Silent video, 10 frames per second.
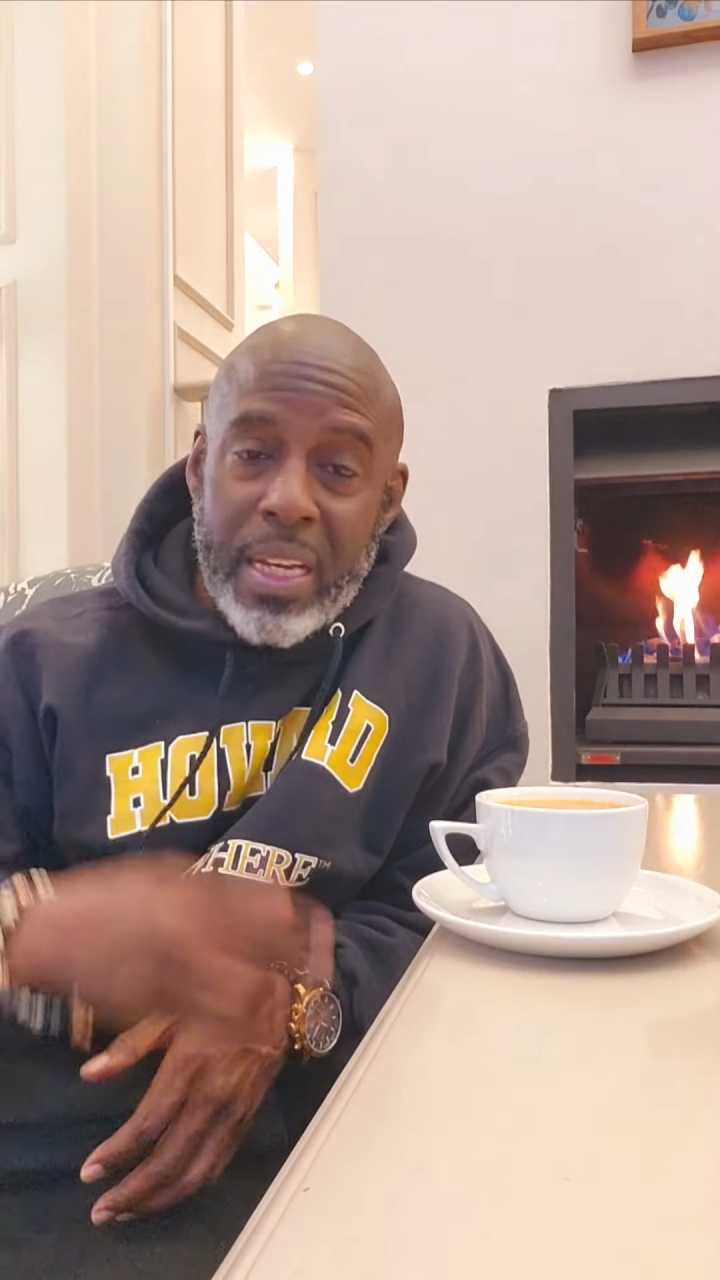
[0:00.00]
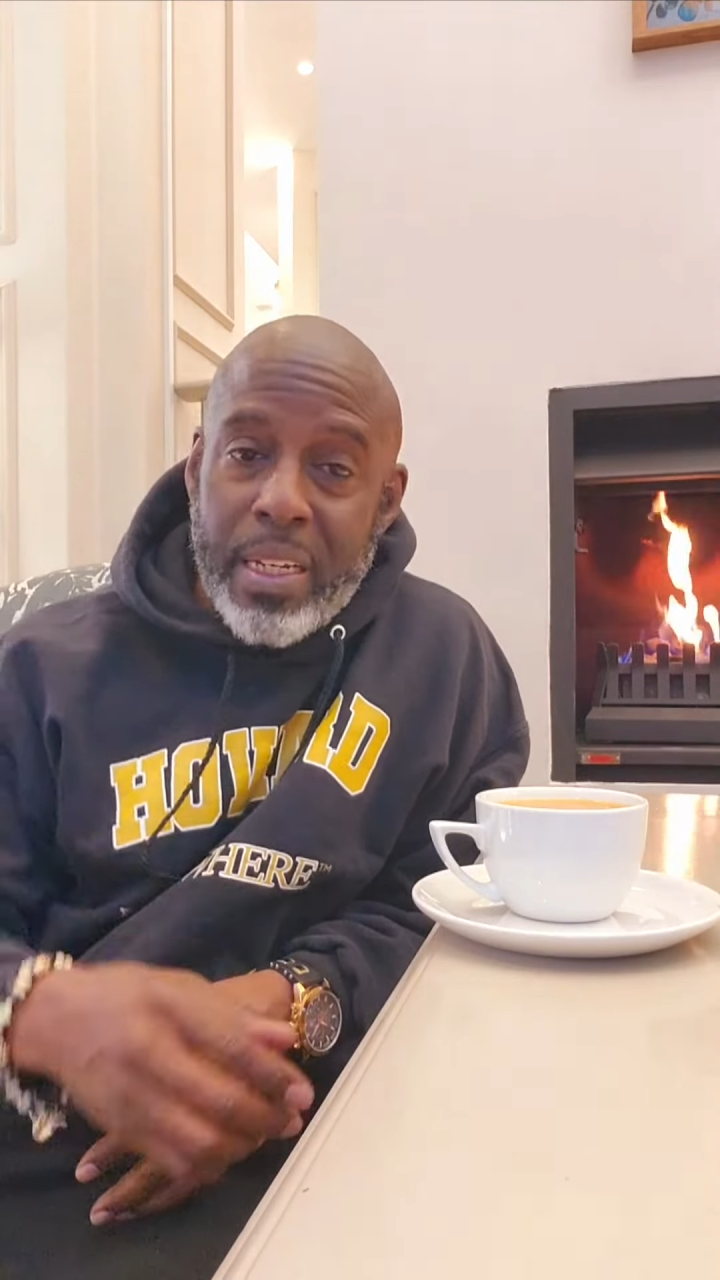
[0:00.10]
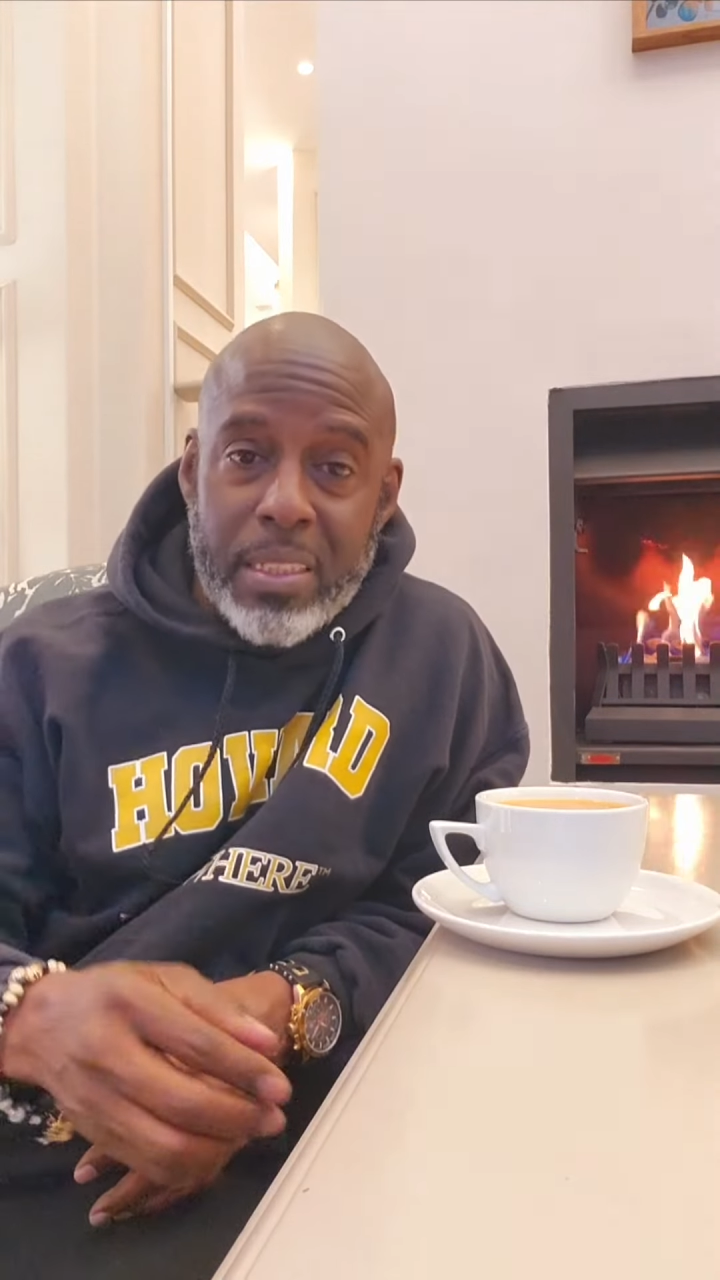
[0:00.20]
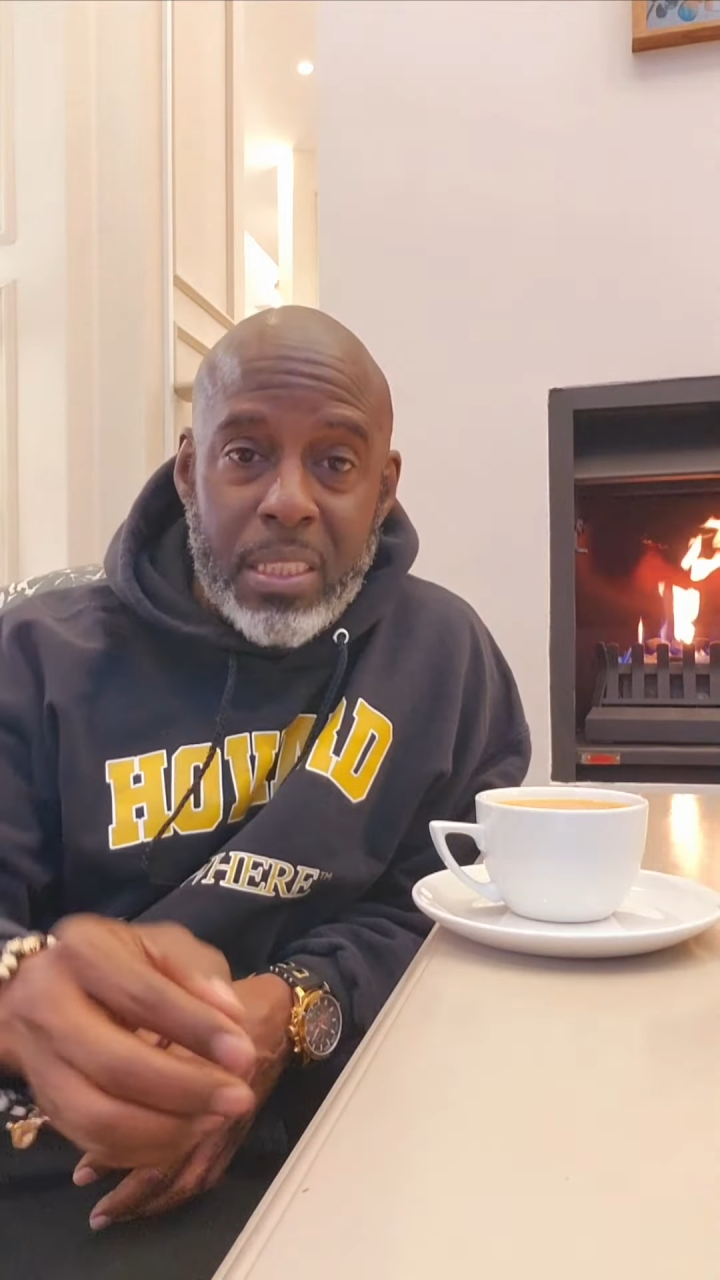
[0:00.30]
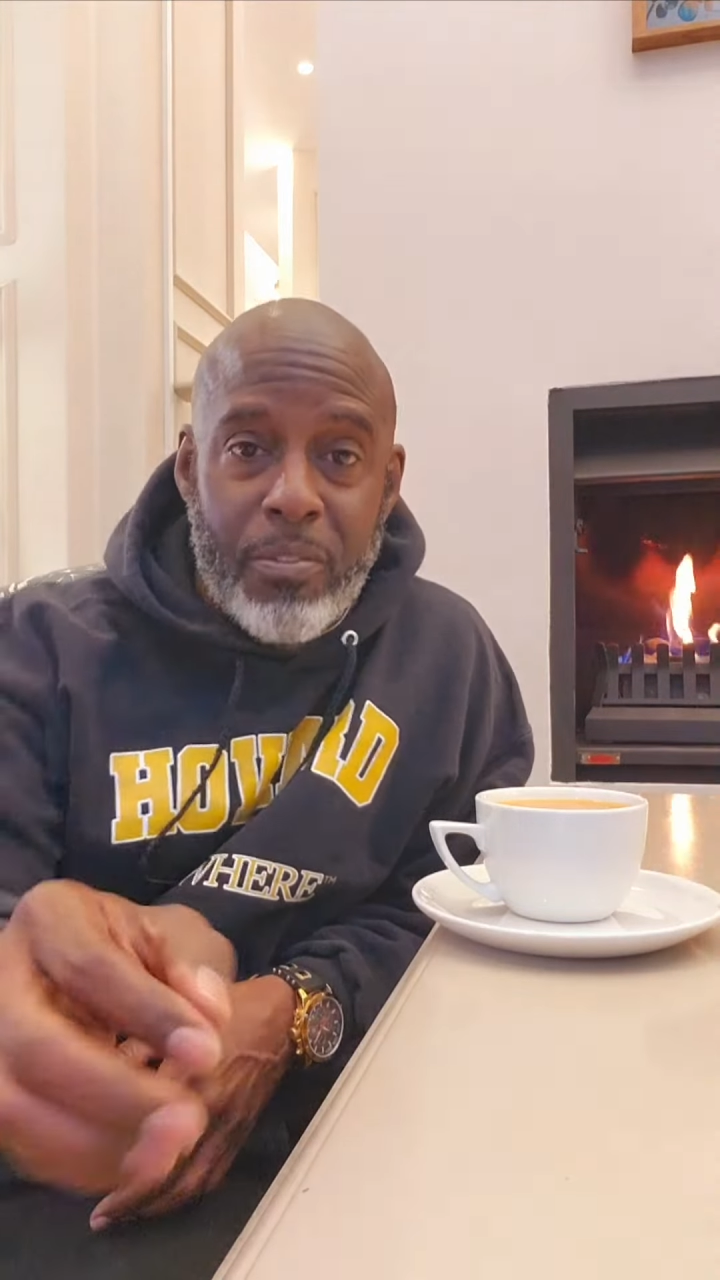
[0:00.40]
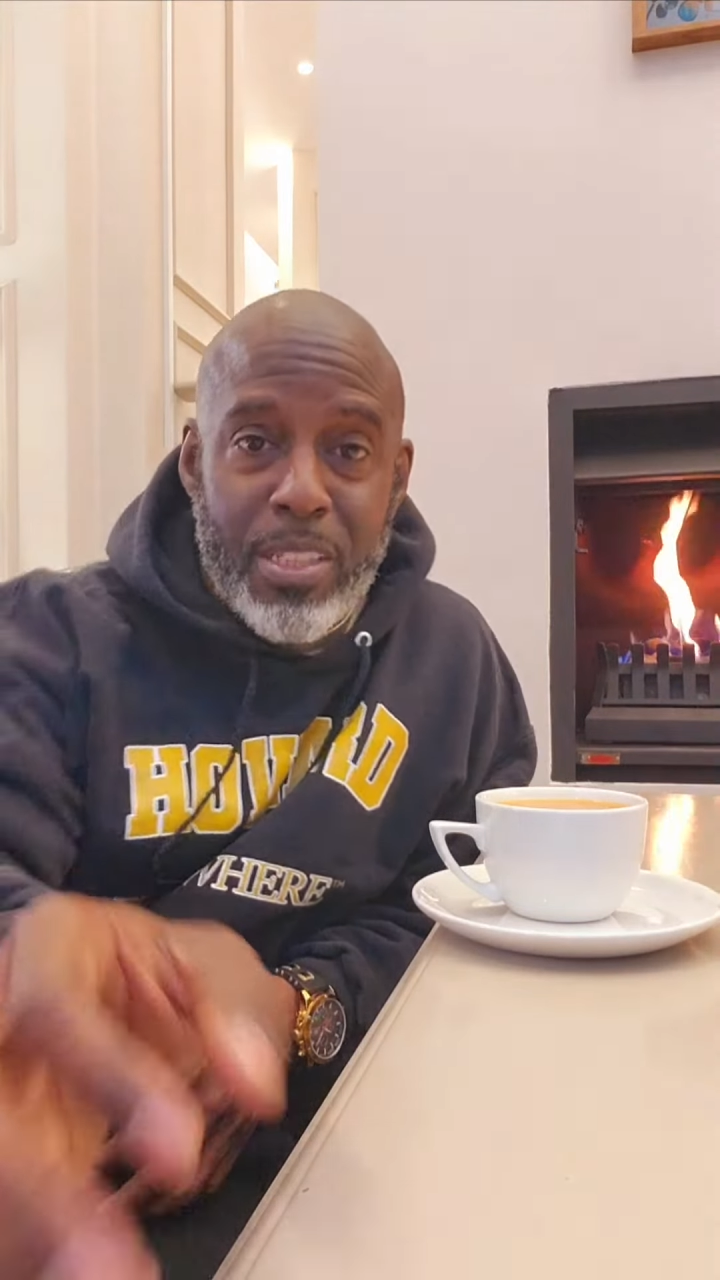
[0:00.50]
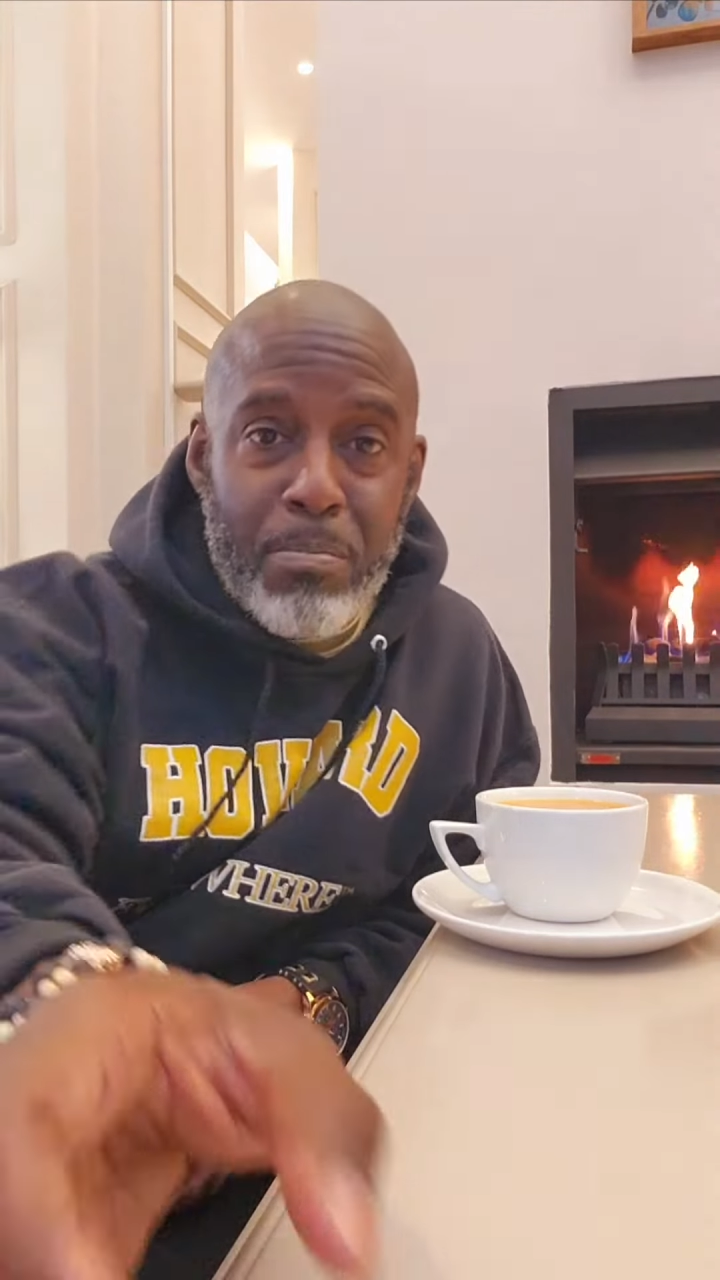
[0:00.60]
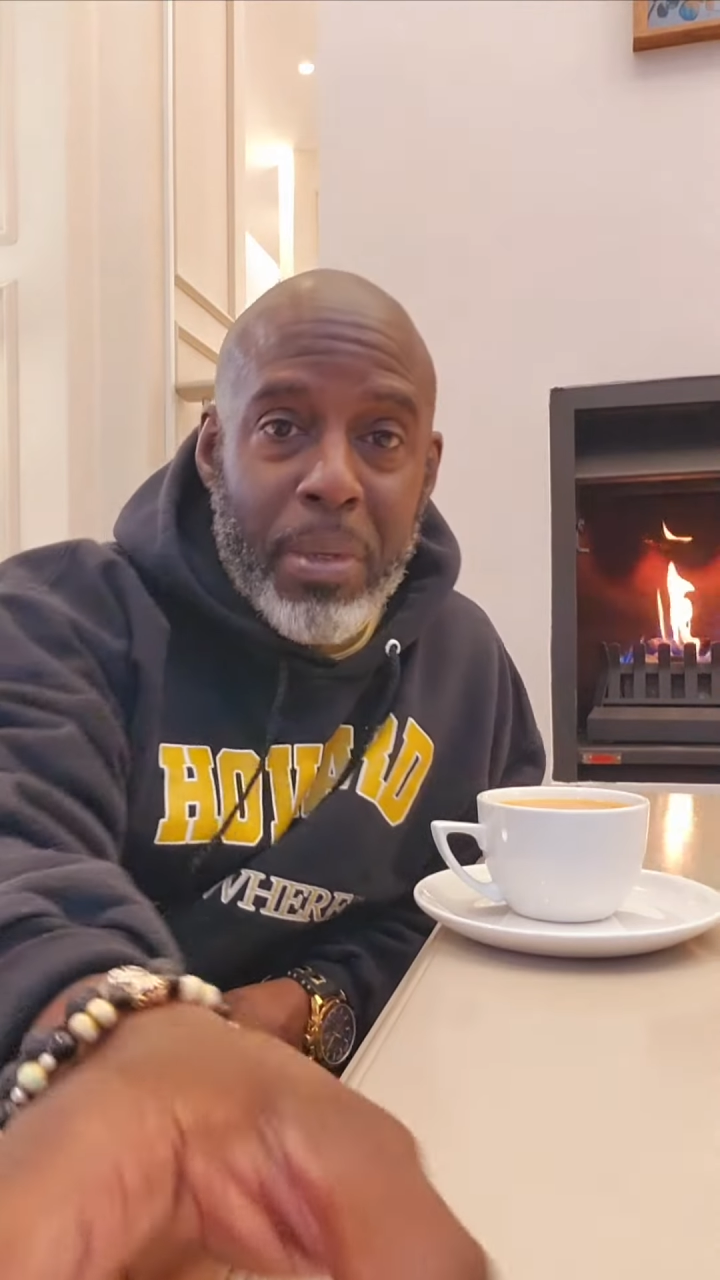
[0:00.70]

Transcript: and this stuff is